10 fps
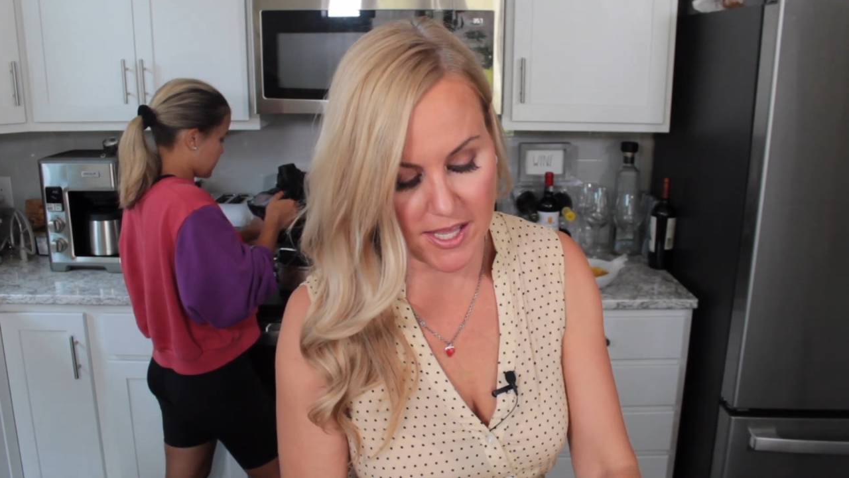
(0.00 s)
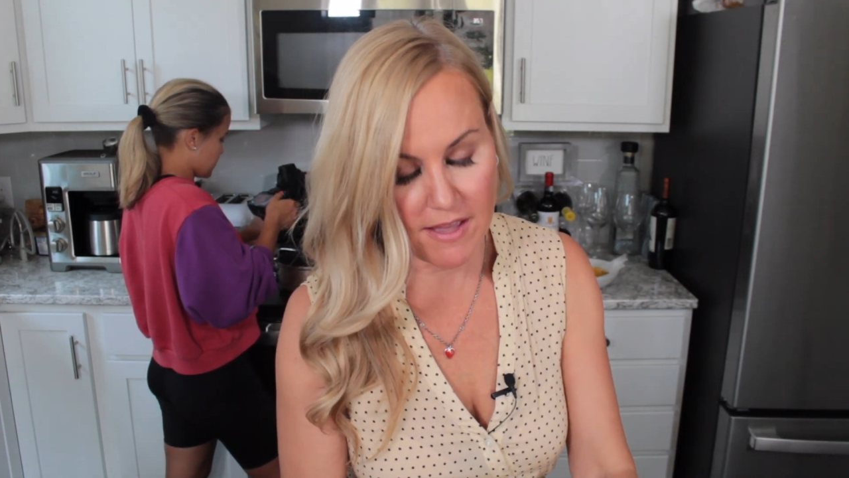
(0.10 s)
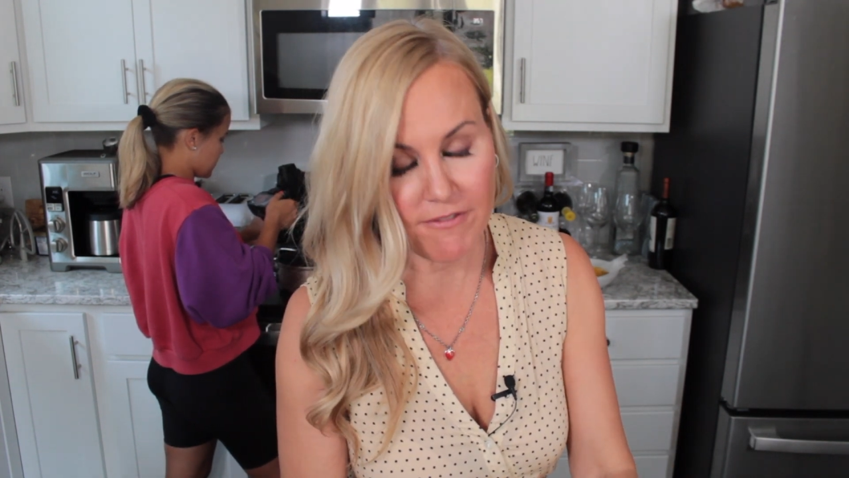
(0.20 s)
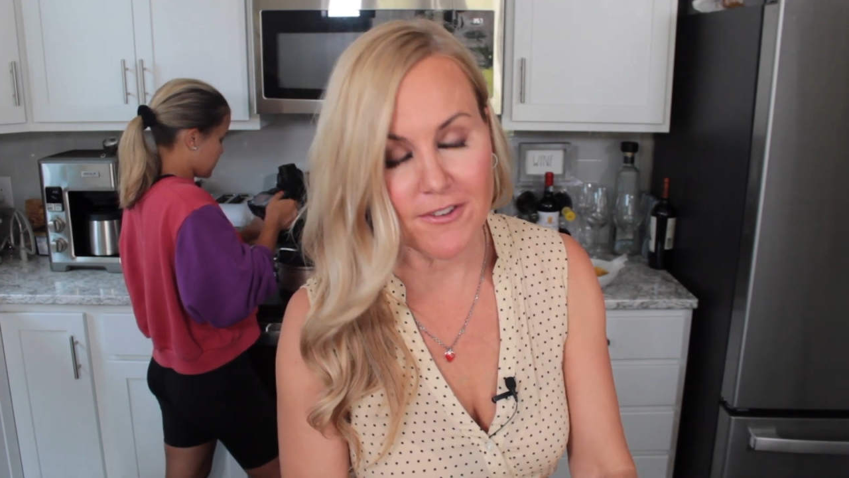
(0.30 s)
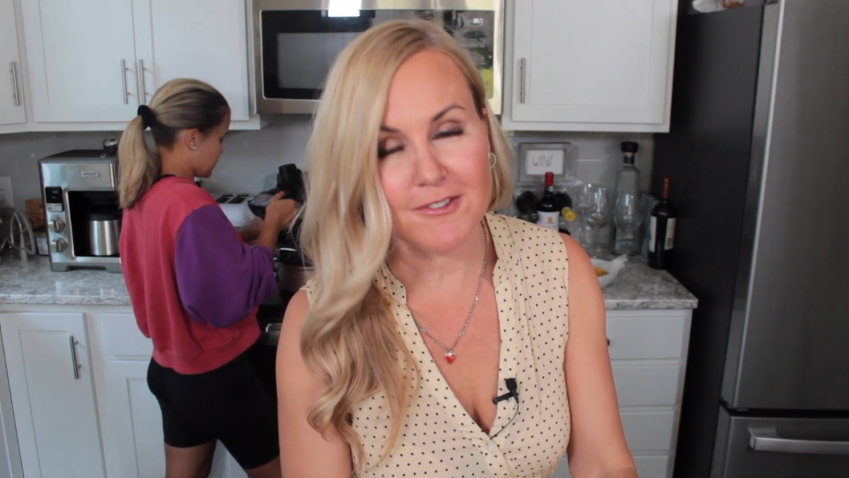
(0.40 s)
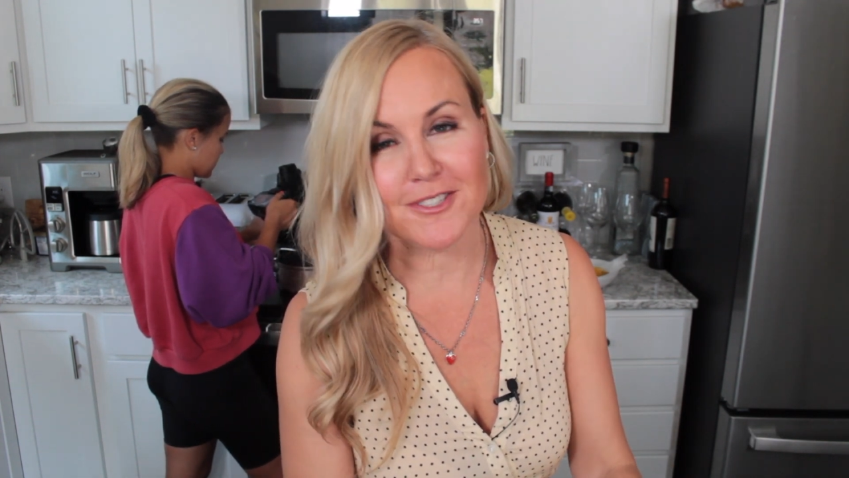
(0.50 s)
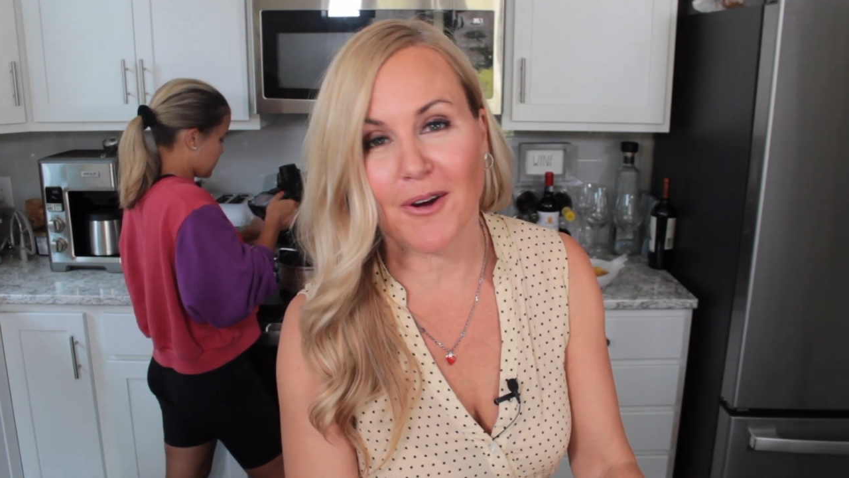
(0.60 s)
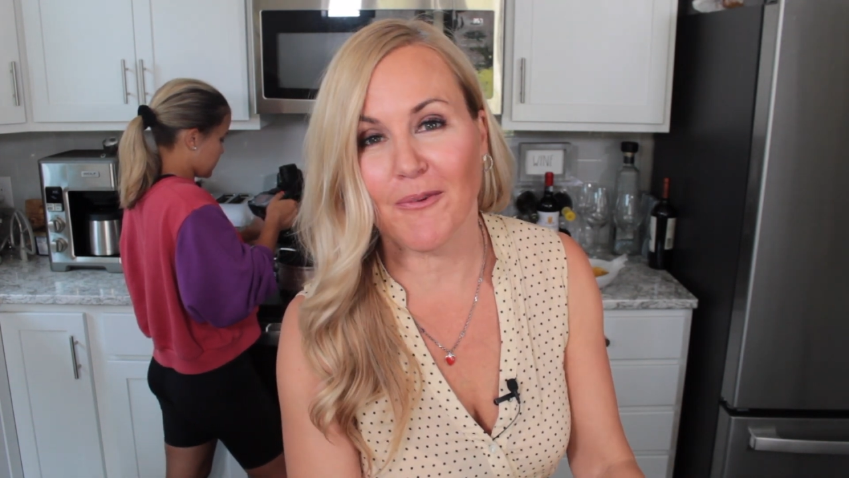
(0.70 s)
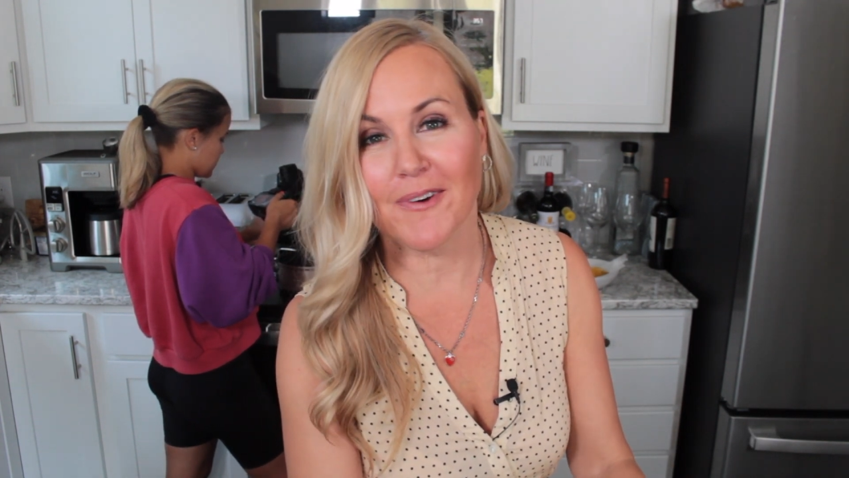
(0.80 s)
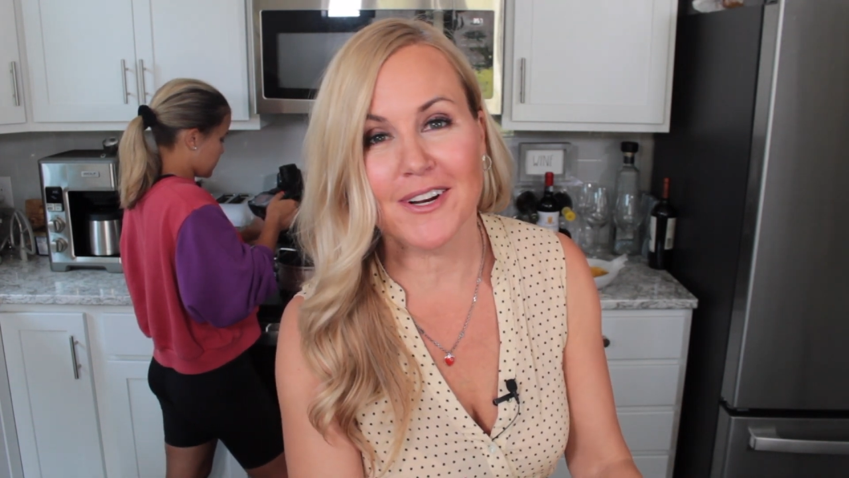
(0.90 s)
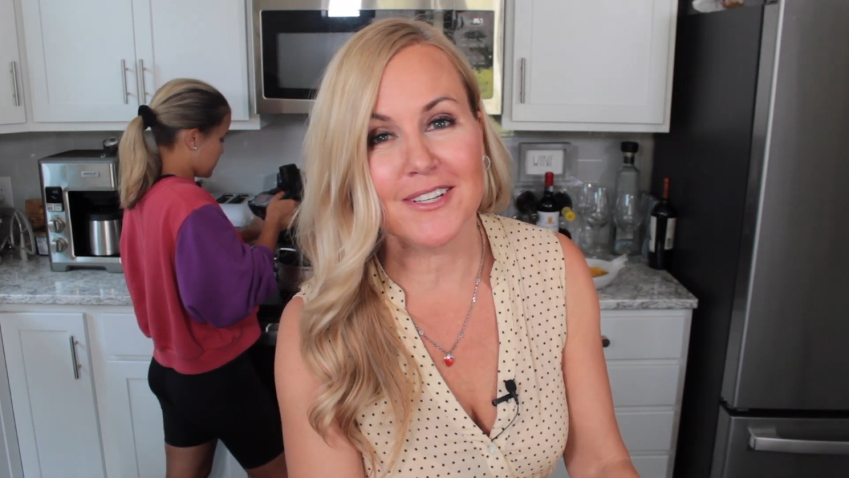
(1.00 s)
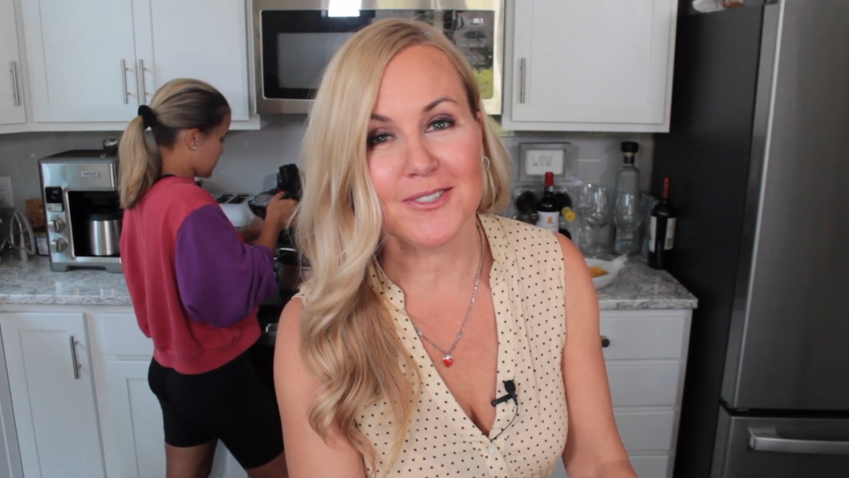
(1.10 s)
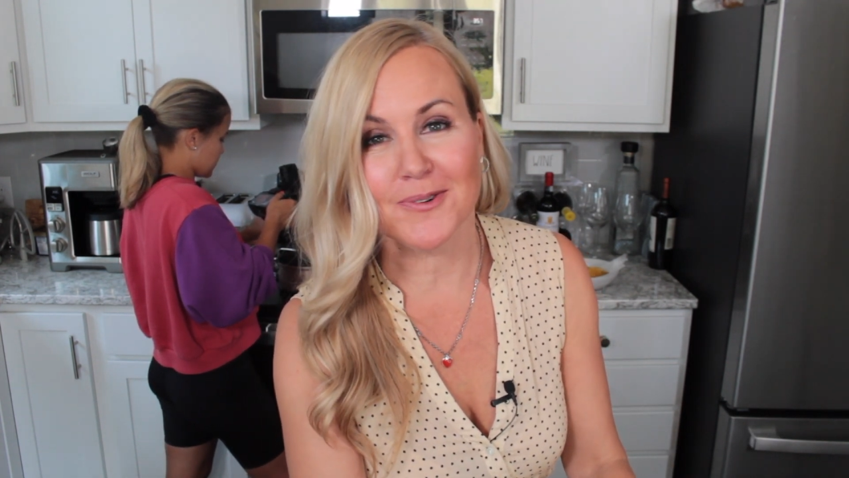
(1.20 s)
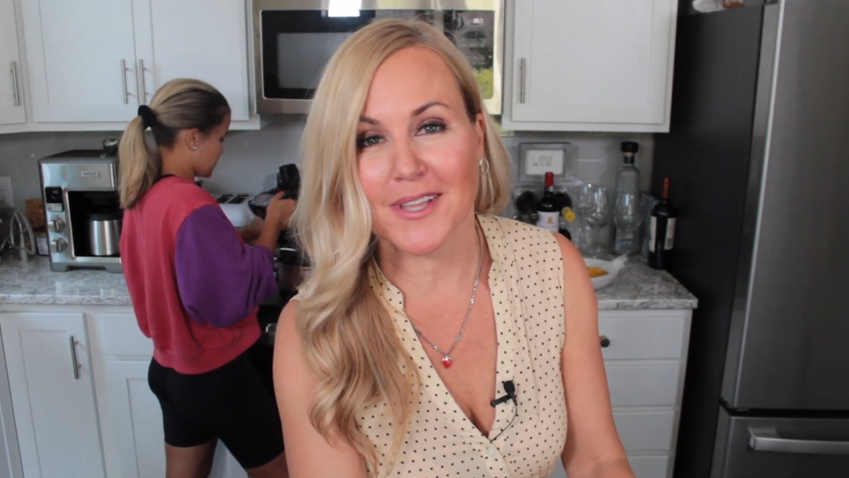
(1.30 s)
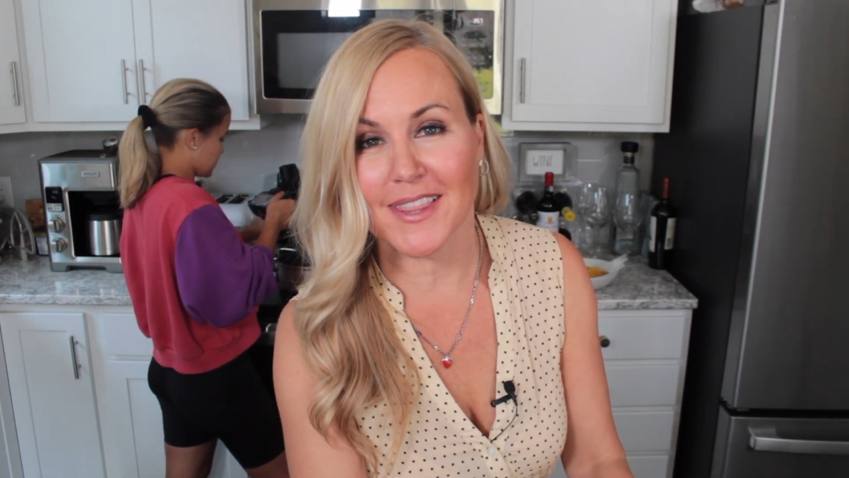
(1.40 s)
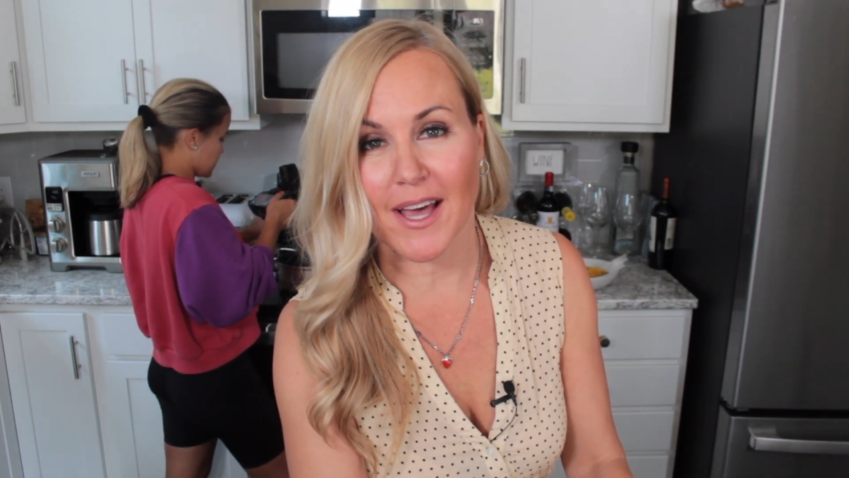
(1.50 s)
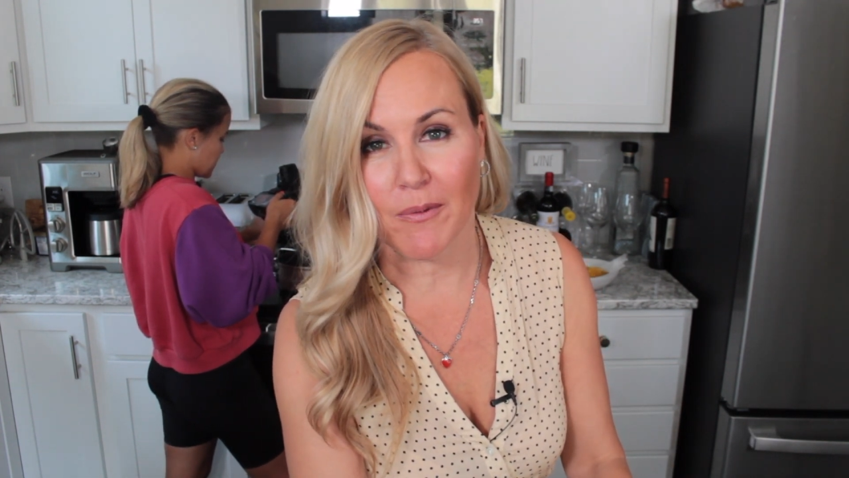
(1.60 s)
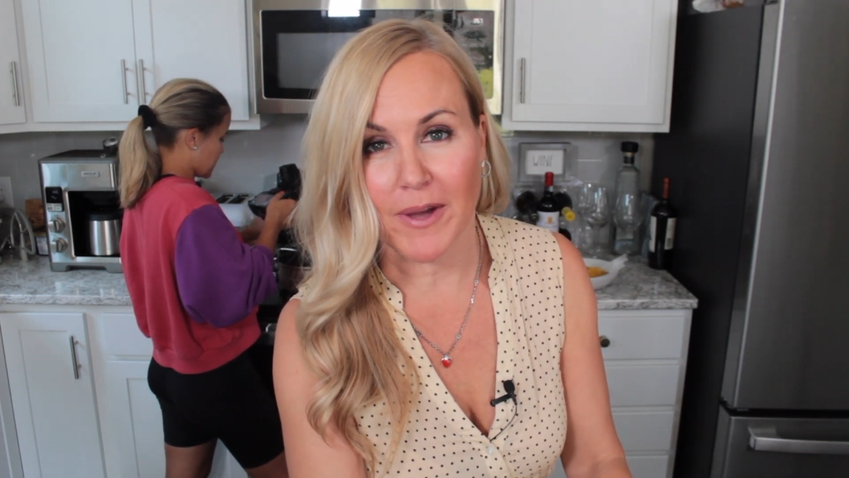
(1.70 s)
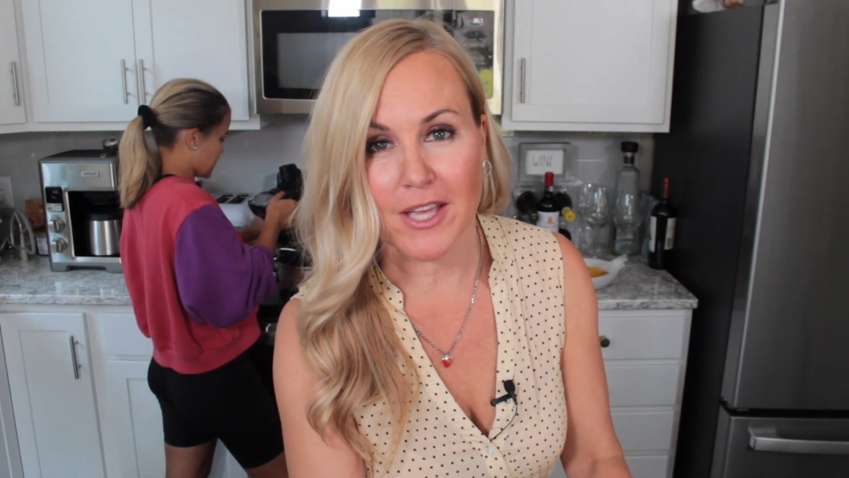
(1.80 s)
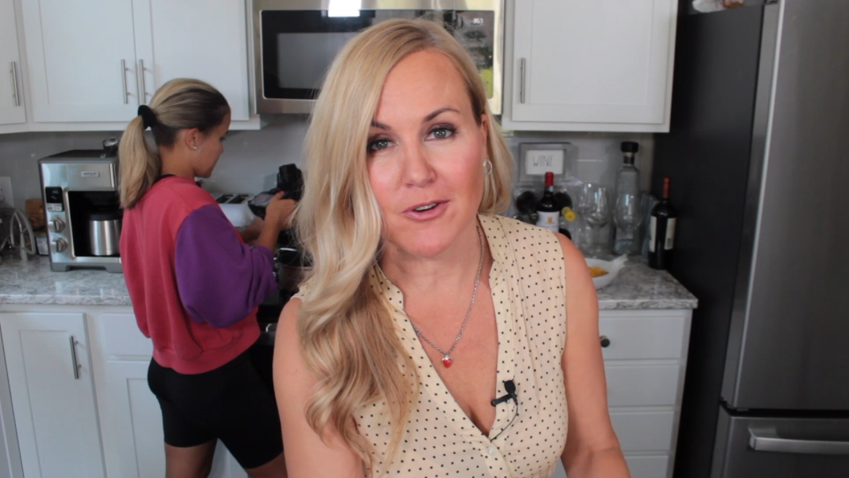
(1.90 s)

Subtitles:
If you don't want to do it that way,